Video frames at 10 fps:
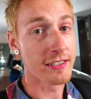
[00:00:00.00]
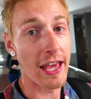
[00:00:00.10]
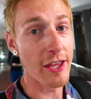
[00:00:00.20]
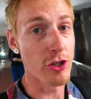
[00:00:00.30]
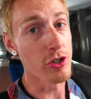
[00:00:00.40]

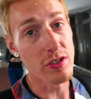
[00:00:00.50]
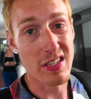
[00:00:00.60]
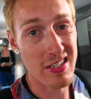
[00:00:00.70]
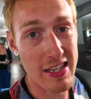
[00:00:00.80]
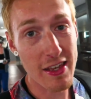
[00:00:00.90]
Okay, dudes,
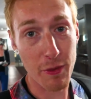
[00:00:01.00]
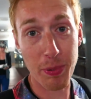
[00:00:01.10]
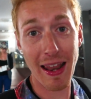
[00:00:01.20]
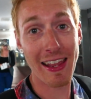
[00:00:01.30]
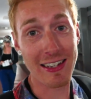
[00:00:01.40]
this is it. The
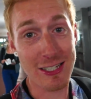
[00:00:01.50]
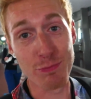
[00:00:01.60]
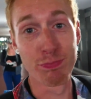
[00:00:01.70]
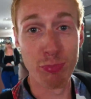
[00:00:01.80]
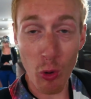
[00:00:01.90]
plane is
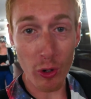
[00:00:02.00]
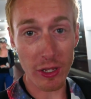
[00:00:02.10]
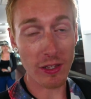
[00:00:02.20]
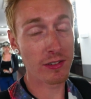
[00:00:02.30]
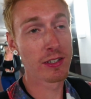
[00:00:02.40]

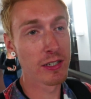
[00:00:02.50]
boarding.